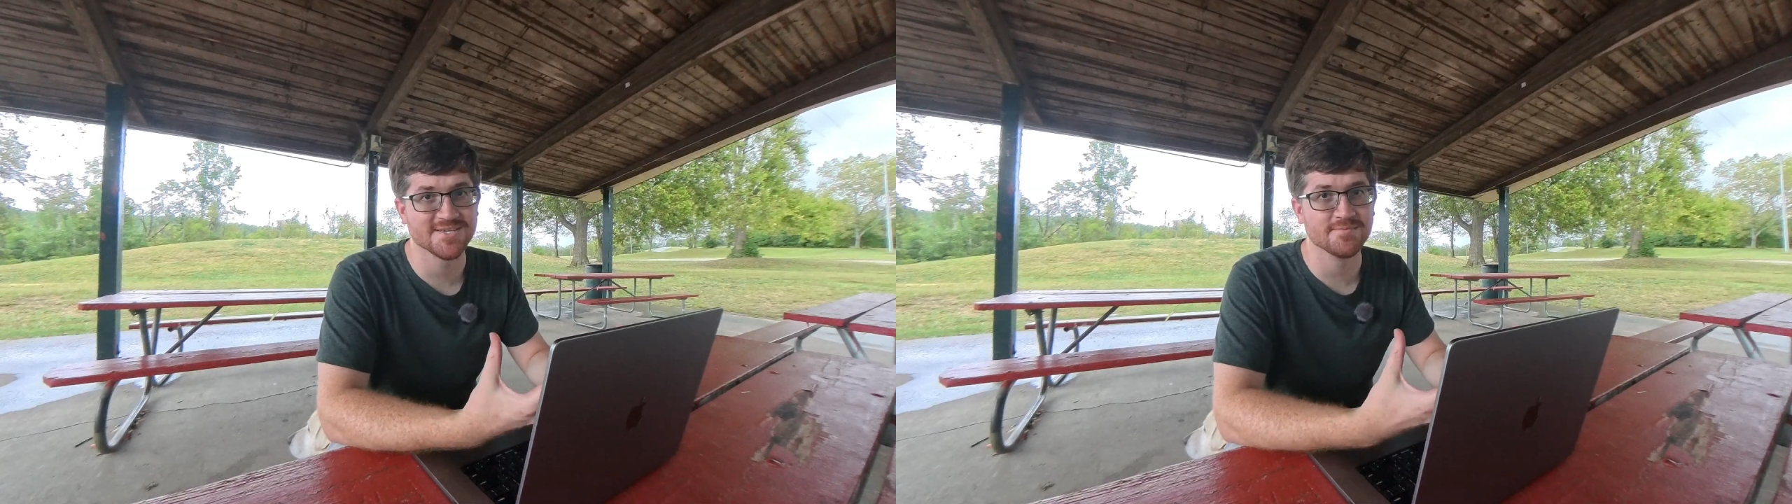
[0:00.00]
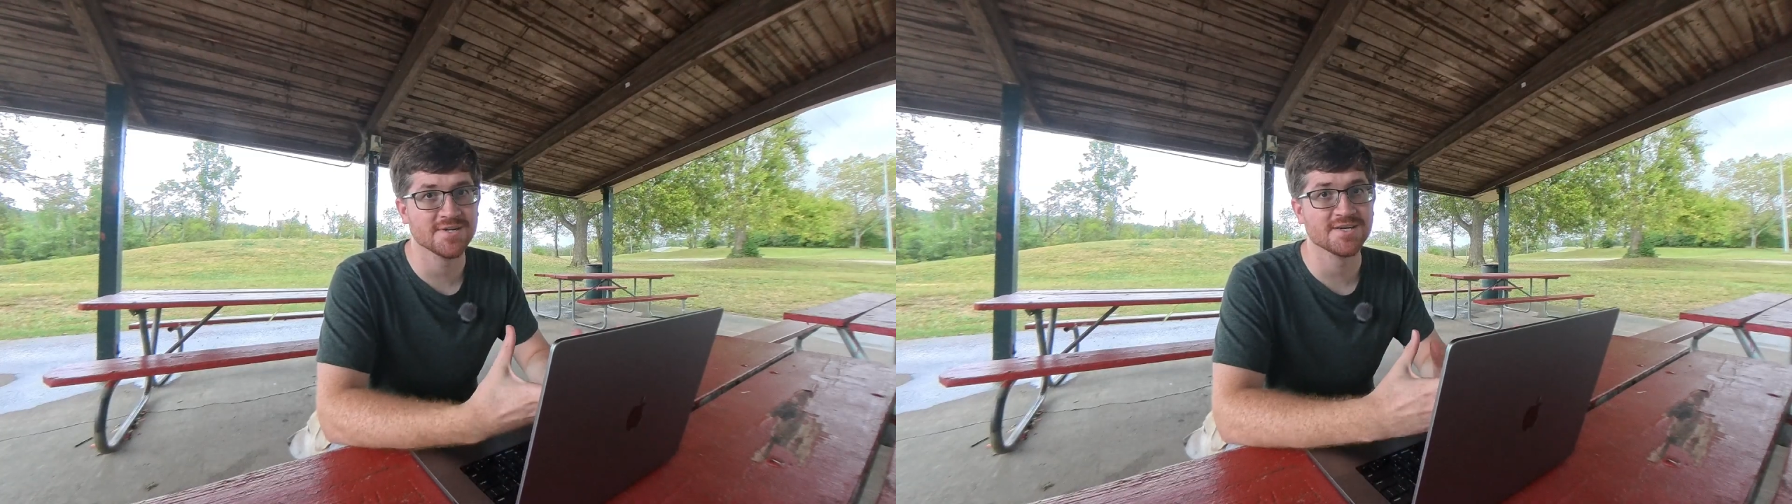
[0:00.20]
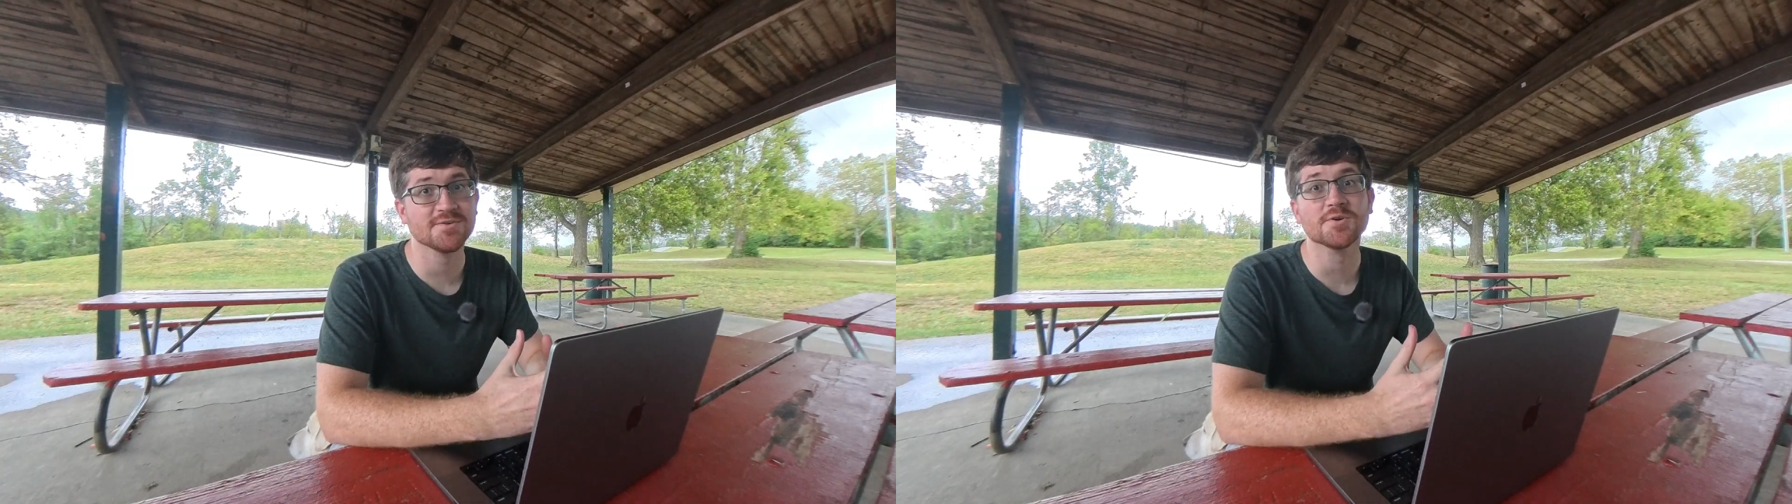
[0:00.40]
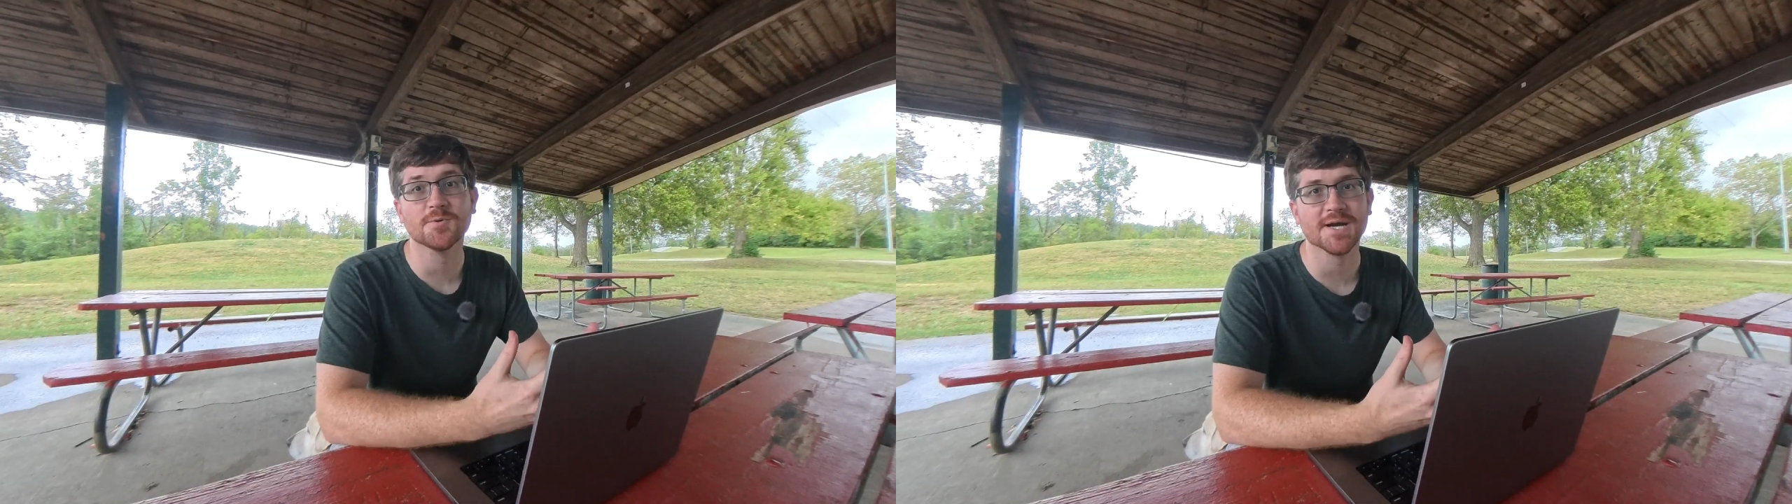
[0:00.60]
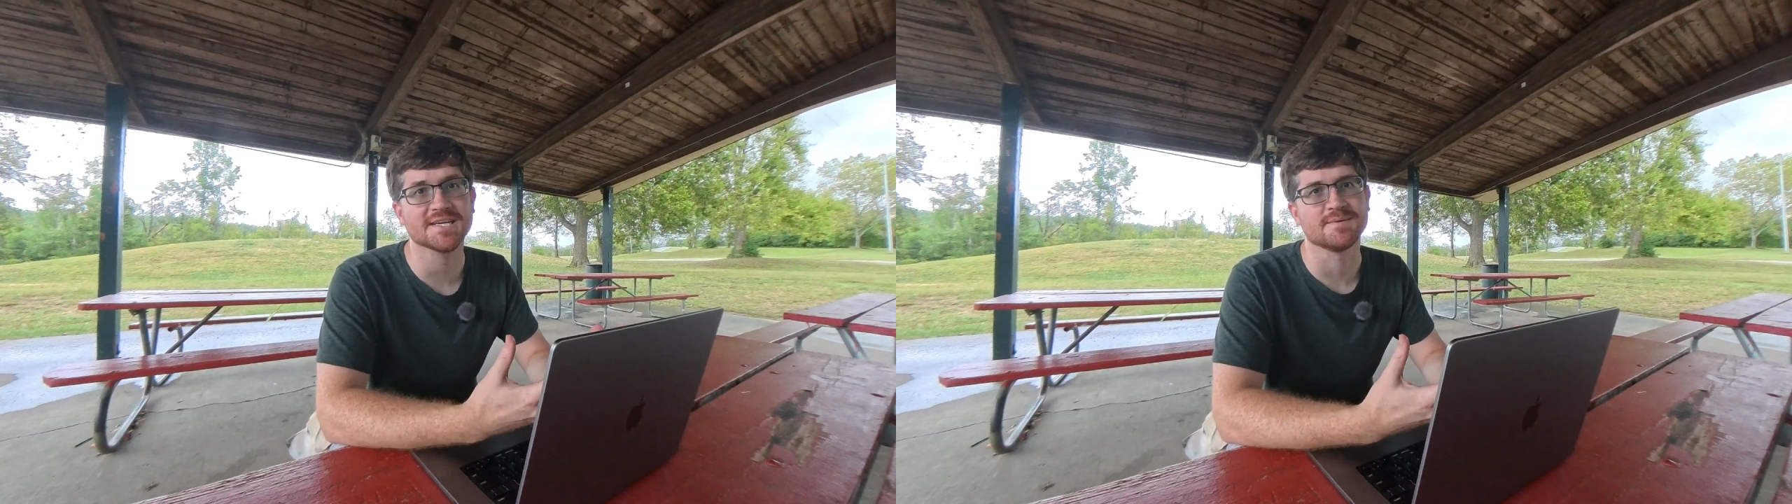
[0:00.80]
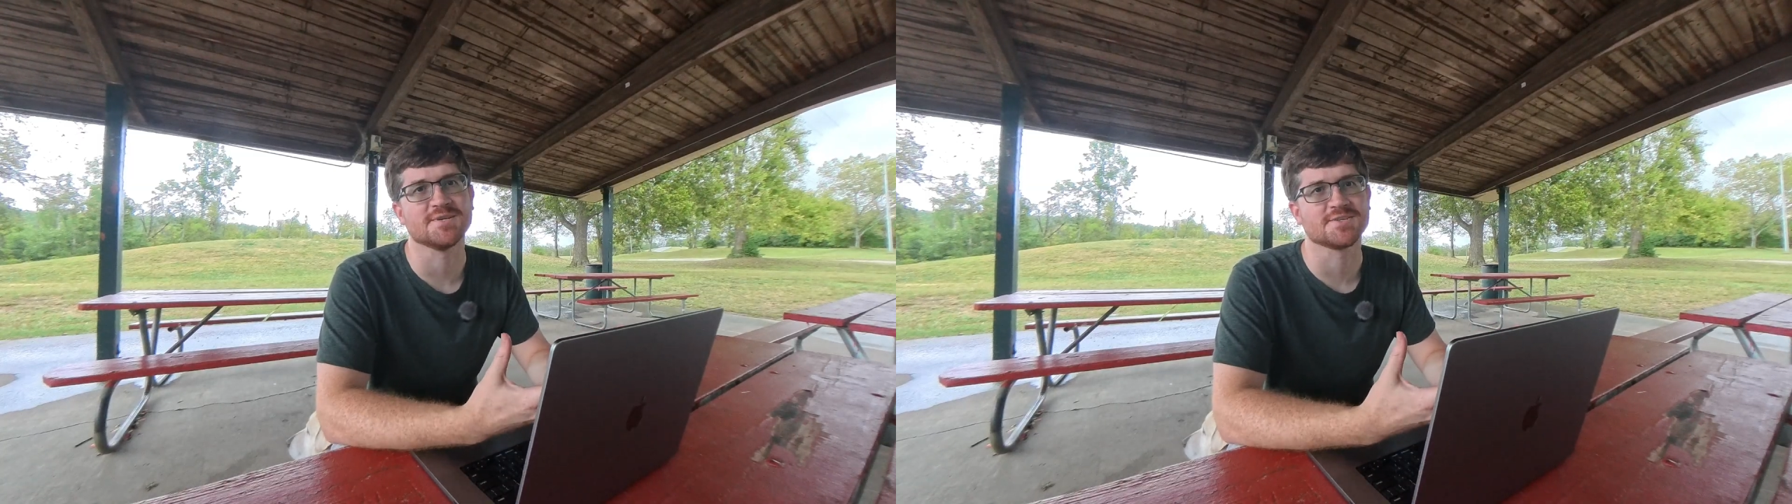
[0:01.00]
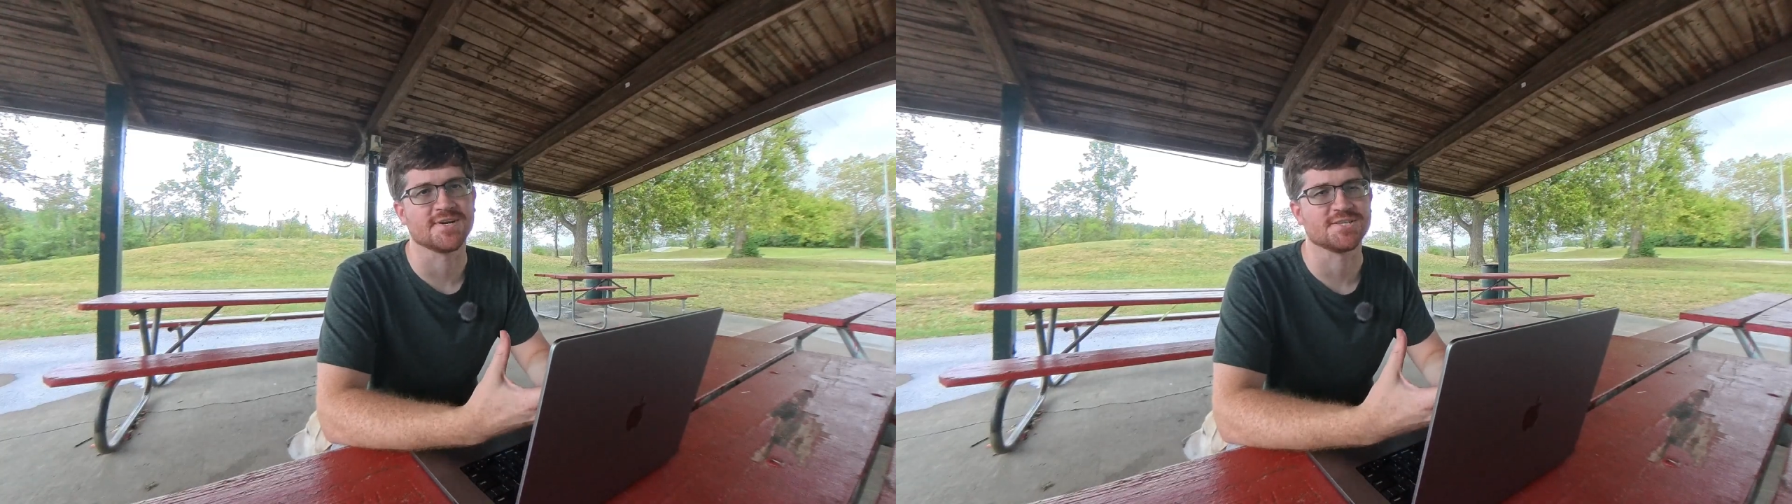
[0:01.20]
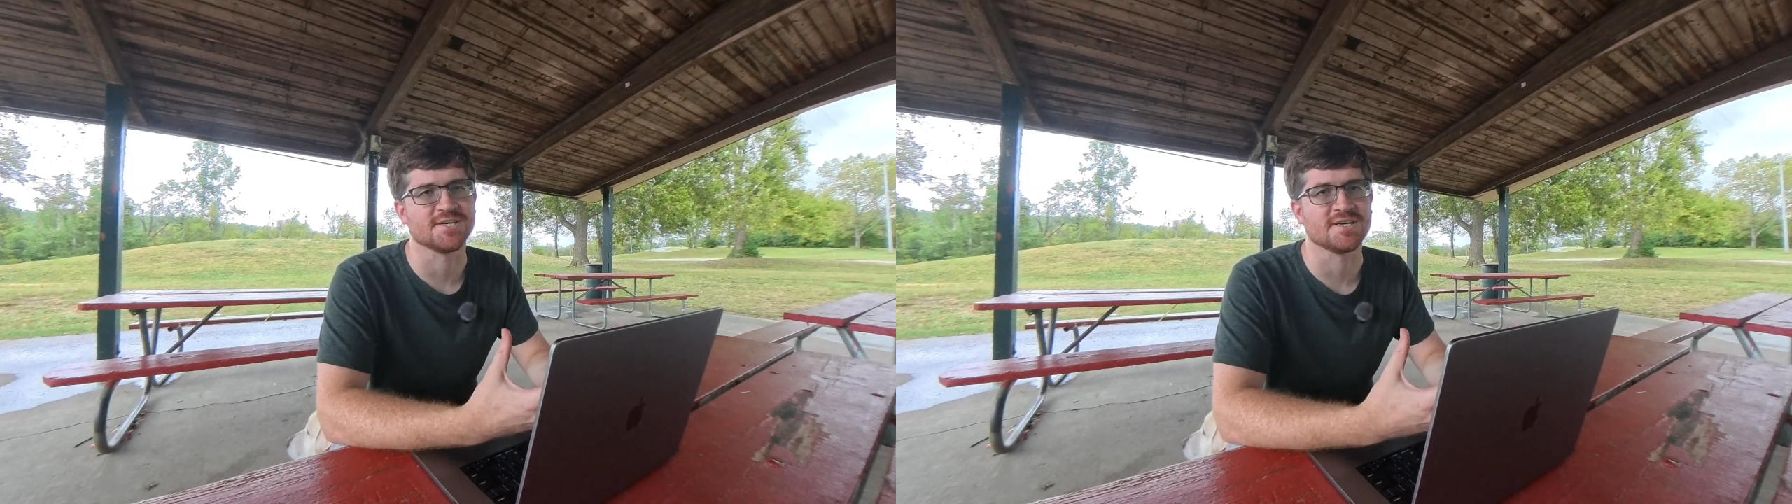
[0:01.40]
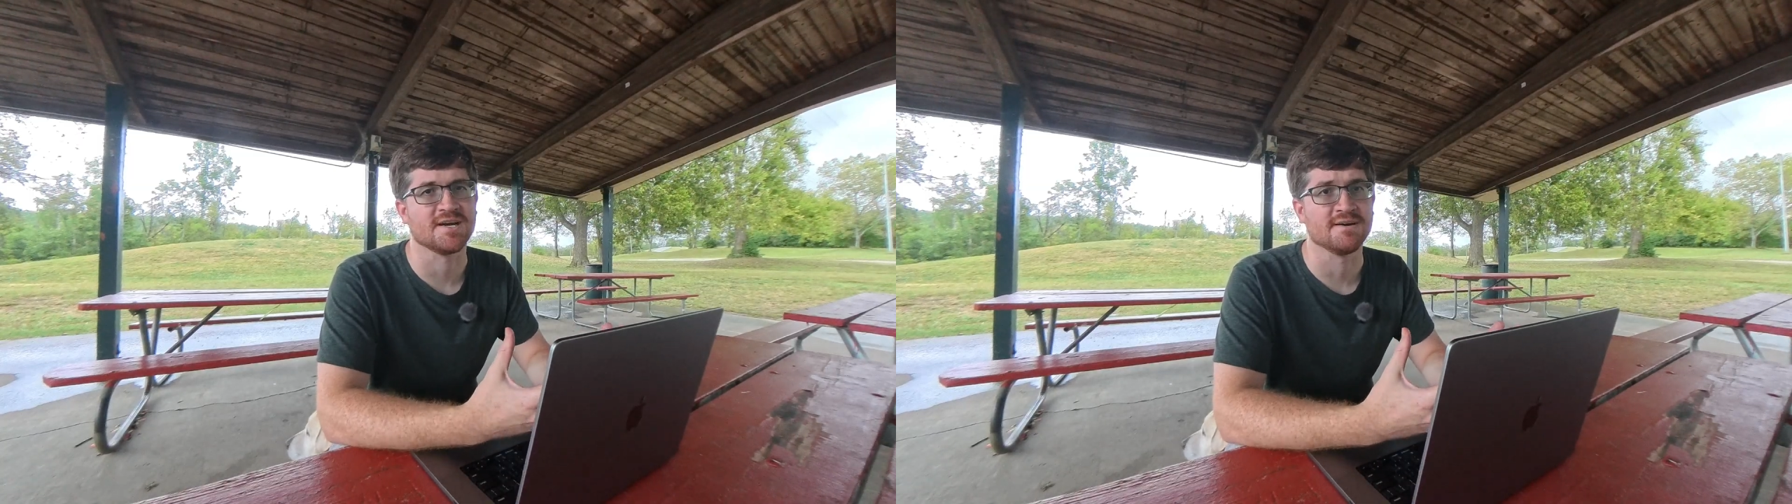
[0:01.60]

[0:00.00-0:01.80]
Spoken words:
So I'm gonna do a quick demonstration